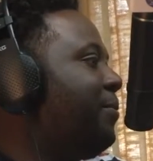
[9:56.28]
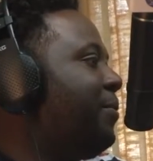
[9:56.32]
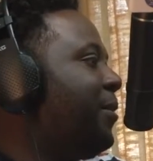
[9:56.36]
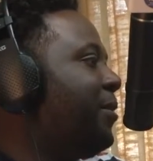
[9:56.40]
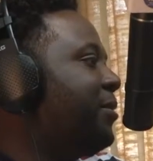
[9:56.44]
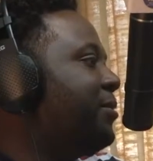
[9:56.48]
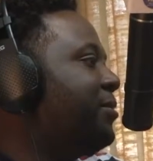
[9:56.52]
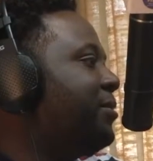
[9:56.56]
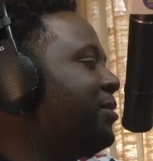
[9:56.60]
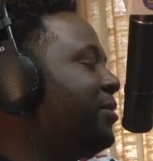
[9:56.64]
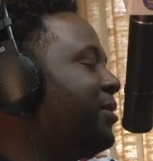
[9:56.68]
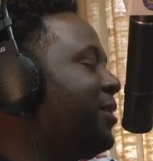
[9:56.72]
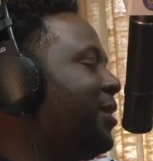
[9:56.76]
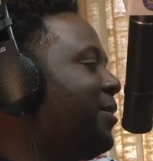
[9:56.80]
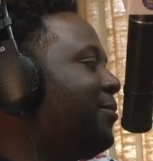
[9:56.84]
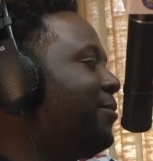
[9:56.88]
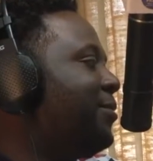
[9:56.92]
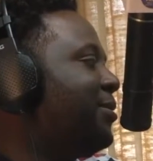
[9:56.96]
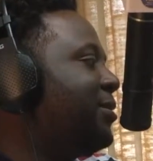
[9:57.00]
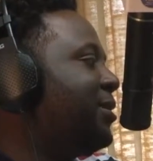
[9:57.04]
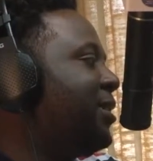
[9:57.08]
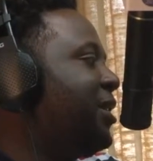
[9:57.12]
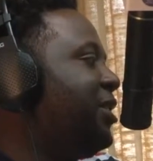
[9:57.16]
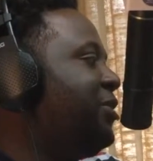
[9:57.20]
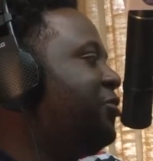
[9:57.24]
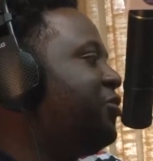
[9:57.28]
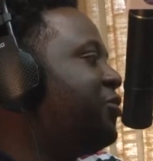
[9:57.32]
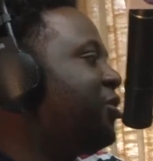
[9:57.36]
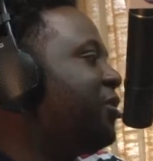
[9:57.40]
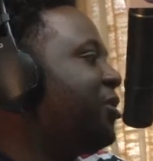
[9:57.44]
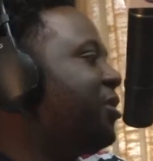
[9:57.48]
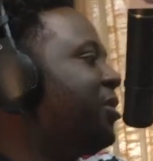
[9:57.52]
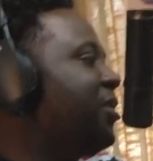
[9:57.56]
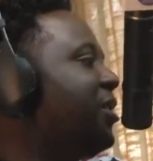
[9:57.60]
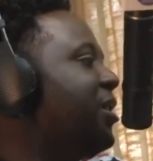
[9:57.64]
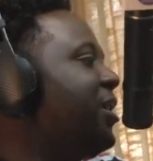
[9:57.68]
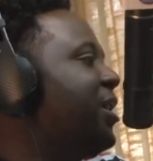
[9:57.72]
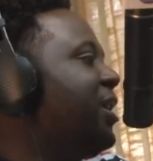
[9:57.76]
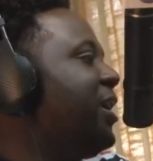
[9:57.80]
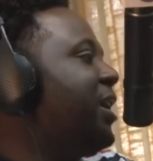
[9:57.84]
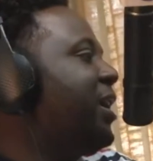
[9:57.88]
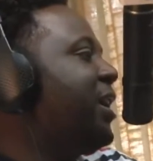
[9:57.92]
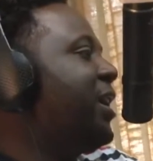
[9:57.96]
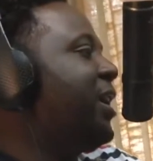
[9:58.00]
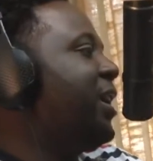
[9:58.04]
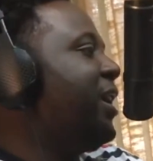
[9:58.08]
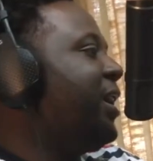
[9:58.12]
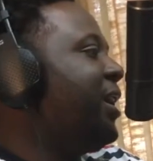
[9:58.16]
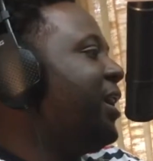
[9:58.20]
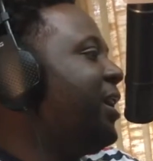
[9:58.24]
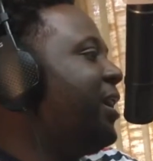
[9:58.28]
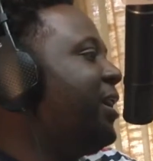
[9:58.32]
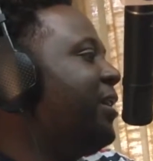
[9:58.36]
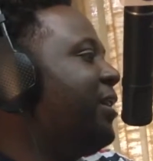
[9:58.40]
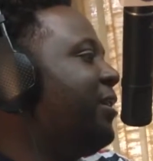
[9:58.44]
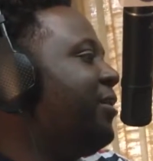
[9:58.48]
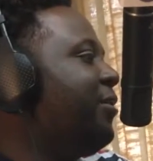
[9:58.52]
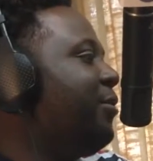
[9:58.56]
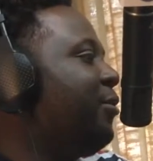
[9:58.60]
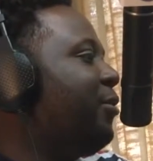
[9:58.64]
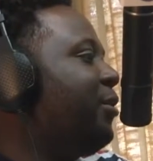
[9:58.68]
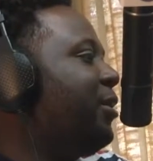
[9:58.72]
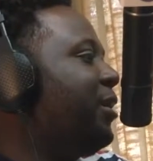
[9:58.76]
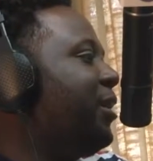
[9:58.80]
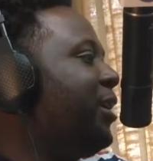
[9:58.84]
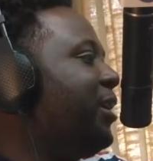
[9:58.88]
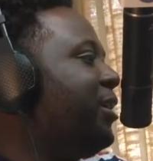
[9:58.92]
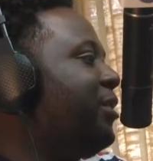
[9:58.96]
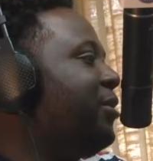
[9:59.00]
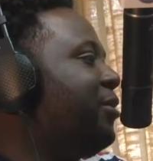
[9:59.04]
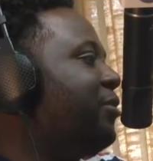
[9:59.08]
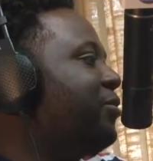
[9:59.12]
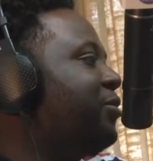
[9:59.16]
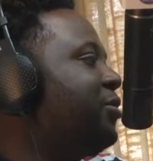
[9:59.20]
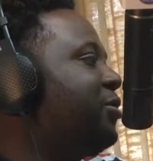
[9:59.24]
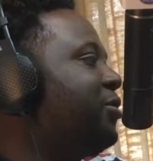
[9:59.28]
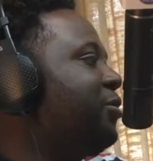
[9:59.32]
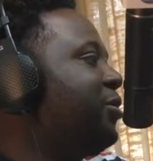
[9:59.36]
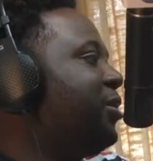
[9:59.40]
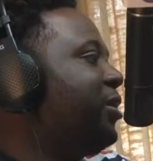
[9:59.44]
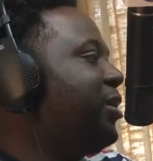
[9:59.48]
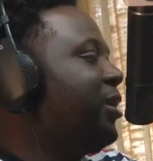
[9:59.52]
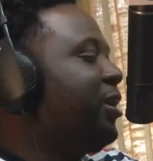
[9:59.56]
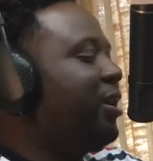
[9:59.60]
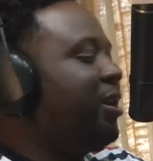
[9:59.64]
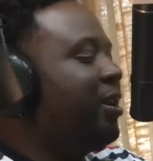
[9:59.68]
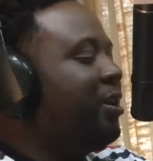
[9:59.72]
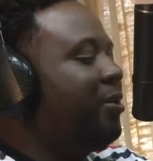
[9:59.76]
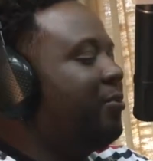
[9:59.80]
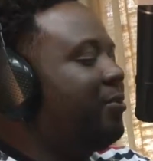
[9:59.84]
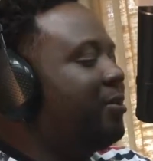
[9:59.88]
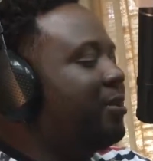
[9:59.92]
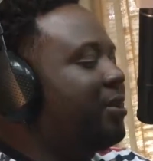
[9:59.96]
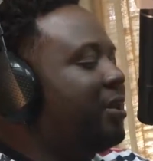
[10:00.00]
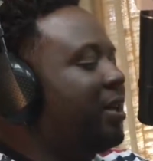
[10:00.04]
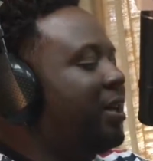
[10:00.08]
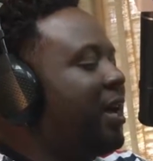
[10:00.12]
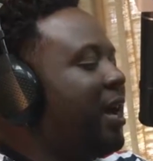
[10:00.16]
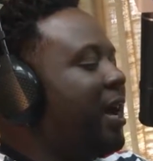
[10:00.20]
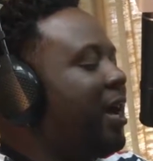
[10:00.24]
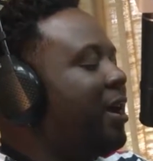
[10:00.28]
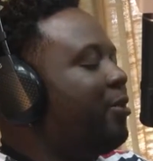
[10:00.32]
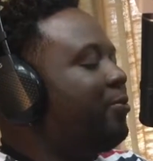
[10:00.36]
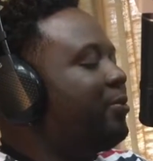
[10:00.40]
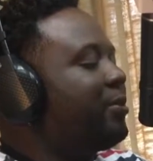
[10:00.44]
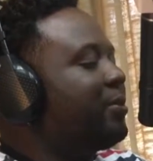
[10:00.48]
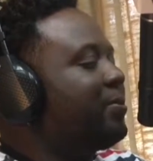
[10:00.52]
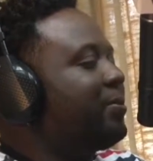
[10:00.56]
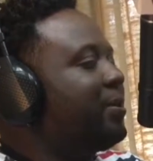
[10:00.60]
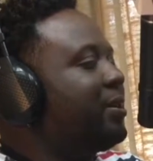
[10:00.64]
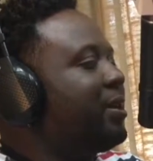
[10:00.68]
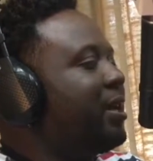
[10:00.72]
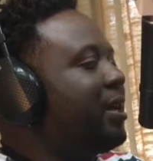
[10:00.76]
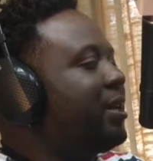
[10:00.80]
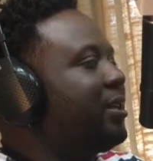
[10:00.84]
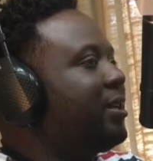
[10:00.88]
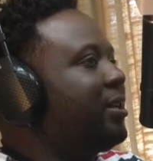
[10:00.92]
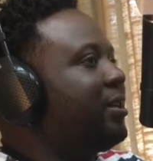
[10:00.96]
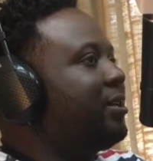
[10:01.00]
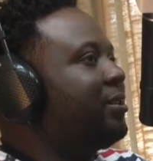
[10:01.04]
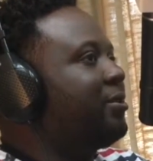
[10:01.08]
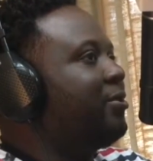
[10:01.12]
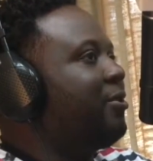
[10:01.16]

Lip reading: persons that was injured in the Orlando shooting. He was a guy who was protecting his